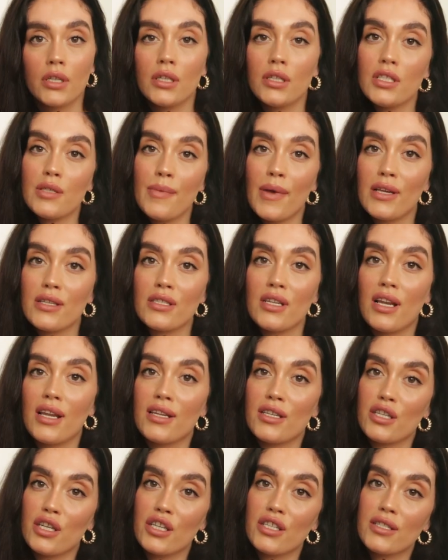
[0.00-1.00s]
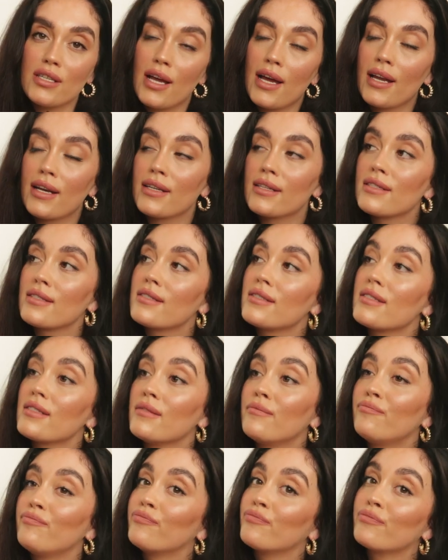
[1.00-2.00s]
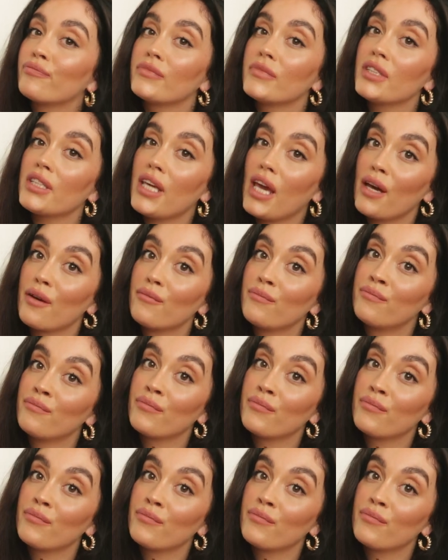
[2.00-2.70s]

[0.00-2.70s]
it smells delicious, and yeah,